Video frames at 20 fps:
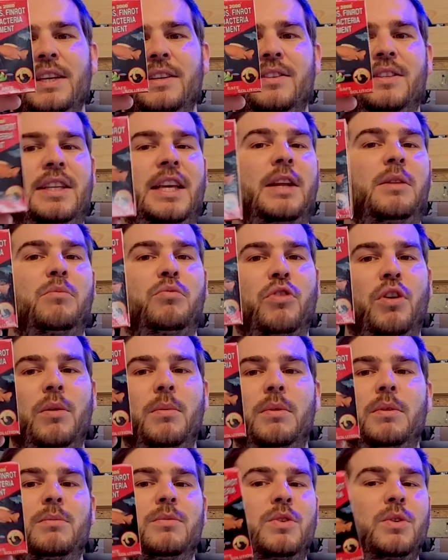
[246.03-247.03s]
skin
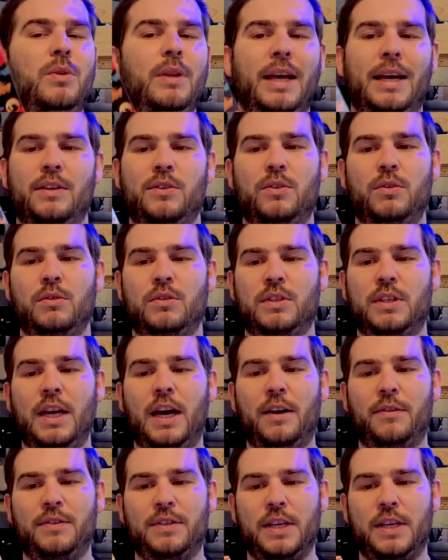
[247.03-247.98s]
problems, all that sort of stuff.